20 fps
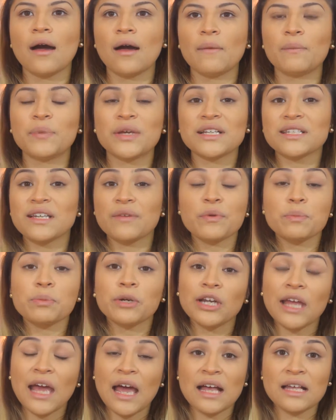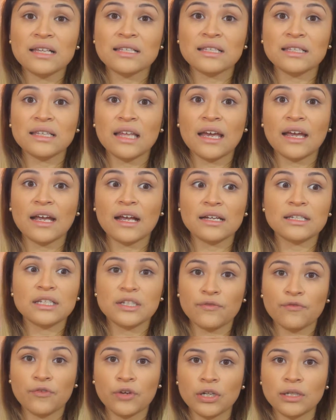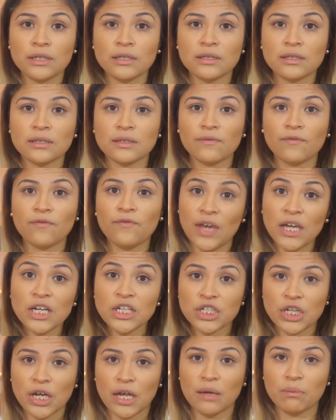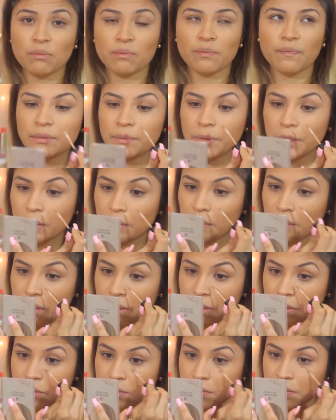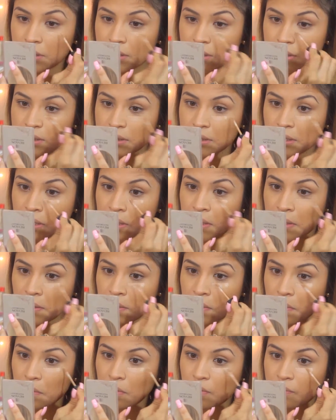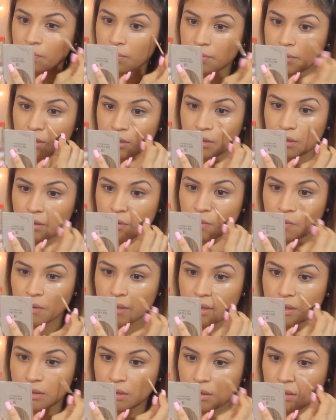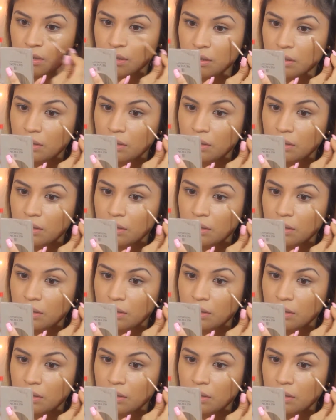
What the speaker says: because everyone has like a different face shape. So I'm gonna go ahead and do this really quickly.